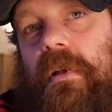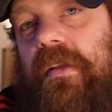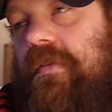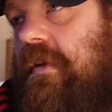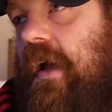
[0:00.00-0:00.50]

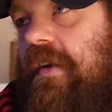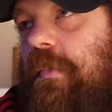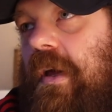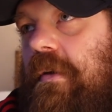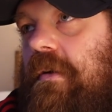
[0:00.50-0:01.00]
living
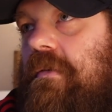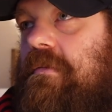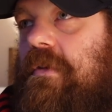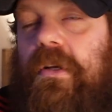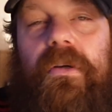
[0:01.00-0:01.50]
life, baby,
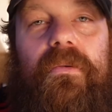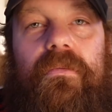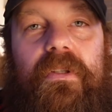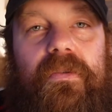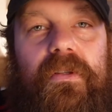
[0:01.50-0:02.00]
you know,
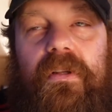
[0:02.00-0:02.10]
living the